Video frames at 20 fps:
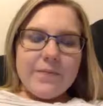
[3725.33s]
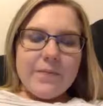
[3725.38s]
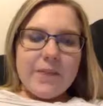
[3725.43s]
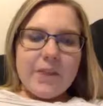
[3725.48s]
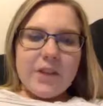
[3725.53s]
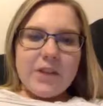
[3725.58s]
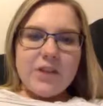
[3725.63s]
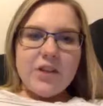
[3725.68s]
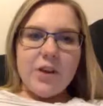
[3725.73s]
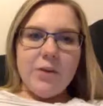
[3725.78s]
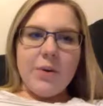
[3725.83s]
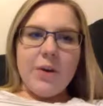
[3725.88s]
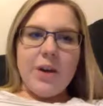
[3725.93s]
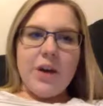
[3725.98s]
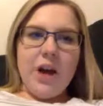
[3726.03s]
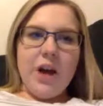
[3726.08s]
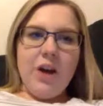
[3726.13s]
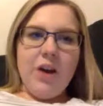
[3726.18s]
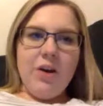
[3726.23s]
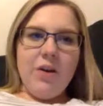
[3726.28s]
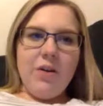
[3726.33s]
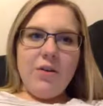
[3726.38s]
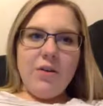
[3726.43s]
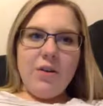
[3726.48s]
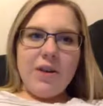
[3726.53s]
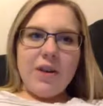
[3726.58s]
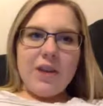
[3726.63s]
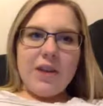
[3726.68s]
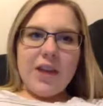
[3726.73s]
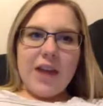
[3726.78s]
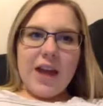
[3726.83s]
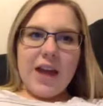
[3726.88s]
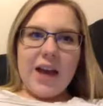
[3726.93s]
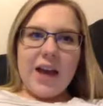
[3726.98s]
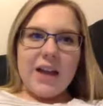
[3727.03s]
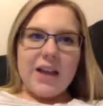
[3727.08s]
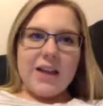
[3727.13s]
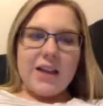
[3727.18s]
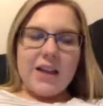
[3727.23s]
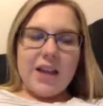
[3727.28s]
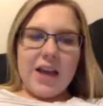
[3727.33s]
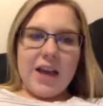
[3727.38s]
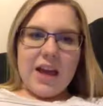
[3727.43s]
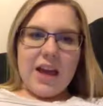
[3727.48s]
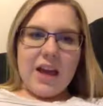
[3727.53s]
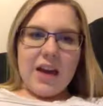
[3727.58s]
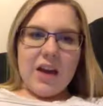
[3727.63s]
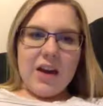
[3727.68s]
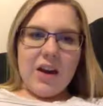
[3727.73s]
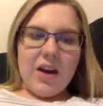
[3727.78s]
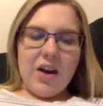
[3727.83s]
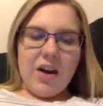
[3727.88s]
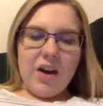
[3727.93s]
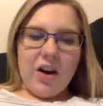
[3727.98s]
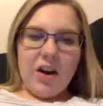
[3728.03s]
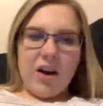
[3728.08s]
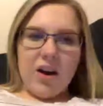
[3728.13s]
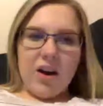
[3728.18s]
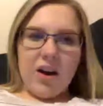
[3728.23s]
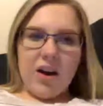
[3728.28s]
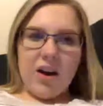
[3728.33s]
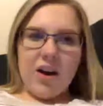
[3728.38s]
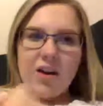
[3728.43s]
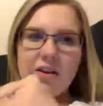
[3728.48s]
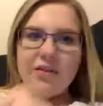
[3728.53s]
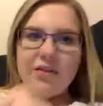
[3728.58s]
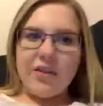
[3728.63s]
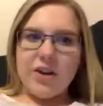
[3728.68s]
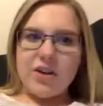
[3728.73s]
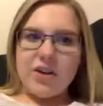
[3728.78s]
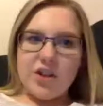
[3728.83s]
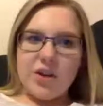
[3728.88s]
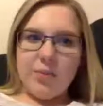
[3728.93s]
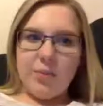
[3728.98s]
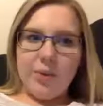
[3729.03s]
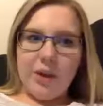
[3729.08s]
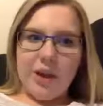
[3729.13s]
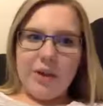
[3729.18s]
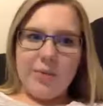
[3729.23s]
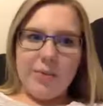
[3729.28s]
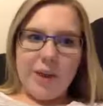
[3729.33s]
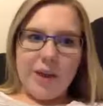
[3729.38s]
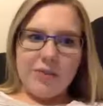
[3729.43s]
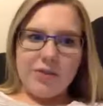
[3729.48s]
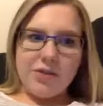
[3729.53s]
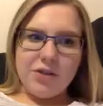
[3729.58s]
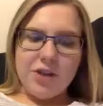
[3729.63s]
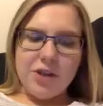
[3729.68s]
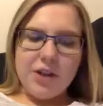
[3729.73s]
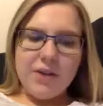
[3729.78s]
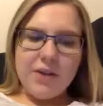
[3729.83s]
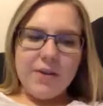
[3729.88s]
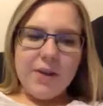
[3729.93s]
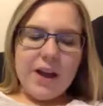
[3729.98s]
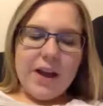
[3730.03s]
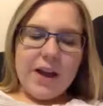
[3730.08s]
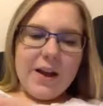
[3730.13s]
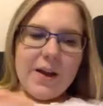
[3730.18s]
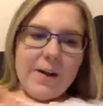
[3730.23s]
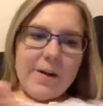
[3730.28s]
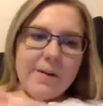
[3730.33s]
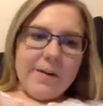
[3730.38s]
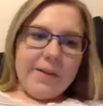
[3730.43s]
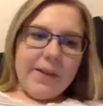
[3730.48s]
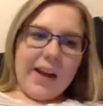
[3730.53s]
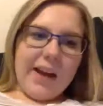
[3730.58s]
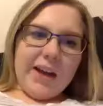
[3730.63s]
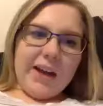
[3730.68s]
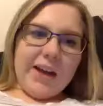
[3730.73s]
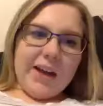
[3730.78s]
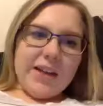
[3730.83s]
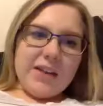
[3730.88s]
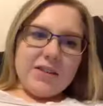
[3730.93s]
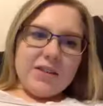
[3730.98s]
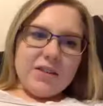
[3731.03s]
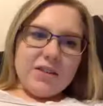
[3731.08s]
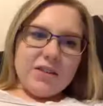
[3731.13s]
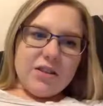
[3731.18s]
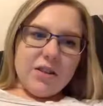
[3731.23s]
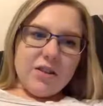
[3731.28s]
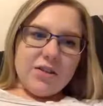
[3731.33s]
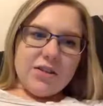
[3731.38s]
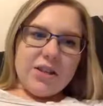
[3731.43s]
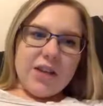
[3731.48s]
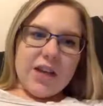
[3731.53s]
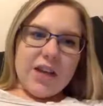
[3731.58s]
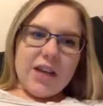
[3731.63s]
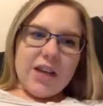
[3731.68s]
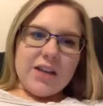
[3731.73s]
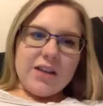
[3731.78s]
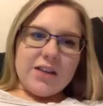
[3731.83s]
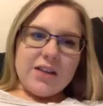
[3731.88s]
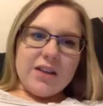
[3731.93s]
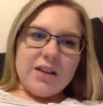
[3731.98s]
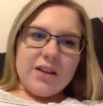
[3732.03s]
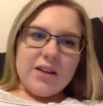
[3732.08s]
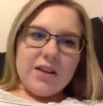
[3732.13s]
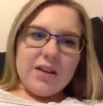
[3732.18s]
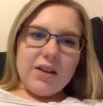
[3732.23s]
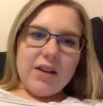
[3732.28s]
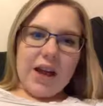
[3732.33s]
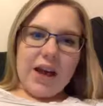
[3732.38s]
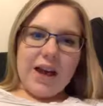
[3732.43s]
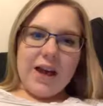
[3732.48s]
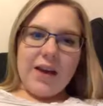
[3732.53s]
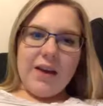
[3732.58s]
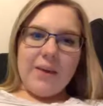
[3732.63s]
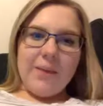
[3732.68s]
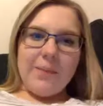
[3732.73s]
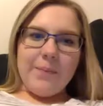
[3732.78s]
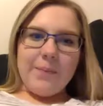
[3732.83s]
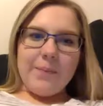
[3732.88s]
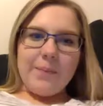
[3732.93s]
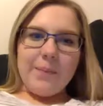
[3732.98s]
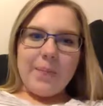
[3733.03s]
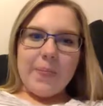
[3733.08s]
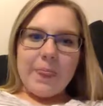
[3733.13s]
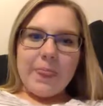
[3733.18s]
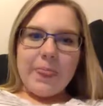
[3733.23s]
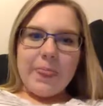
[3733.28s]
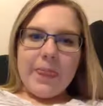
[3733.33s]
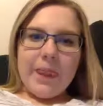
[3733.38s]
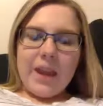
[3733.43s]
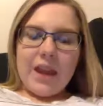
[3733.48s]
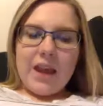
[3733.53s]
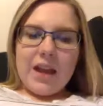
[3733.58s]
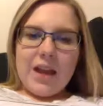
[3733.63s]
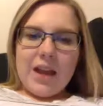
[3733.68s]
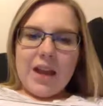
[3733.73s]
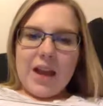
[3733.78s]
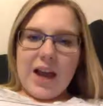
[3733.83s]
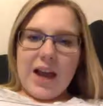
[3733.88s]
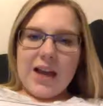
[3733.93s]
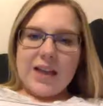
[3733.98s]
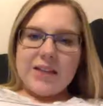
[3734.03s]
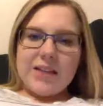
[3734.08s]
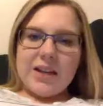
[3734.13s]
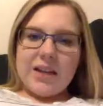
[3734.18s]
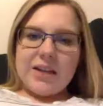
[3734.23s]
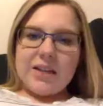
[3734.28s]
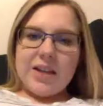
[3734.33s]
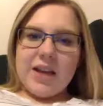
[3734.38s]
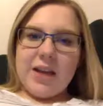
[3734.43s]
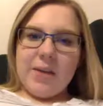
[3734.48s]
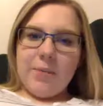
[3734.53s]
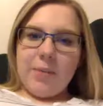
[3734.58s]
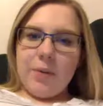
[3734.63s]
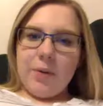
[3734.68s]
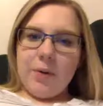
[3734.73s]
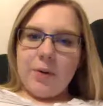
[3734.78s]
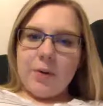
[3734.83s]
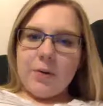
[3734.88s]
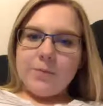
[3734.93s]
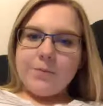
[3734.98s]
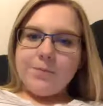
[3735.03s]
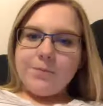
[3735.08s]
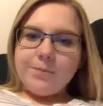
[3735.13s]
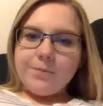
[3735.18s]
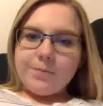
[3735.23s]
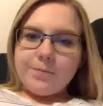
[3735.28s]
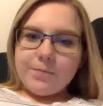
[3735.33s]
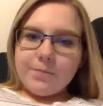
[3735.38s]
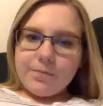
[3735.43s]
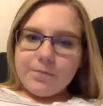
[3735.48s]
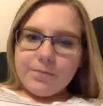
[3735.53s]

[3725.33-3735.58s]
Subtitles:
so we know that they are convergent plate boundary. That is, so it says, as an example,